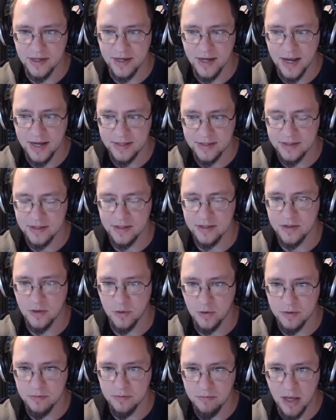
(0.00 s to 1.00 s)
it has a
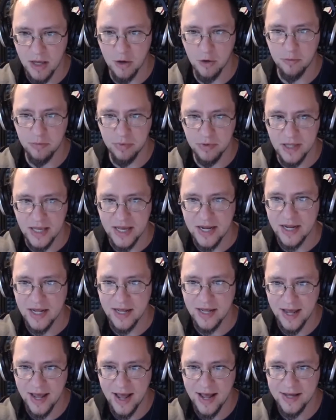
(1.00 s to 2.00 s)
certain metal
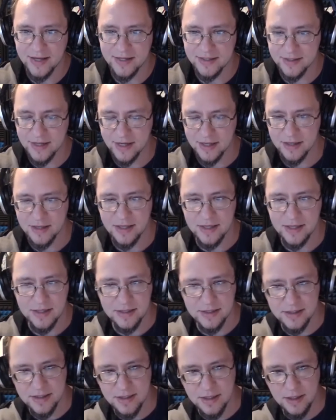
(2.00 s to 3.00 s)
plating, it has like
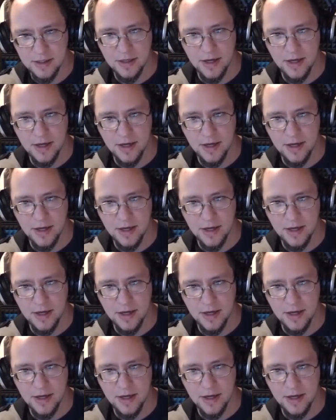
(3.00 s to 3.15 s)
these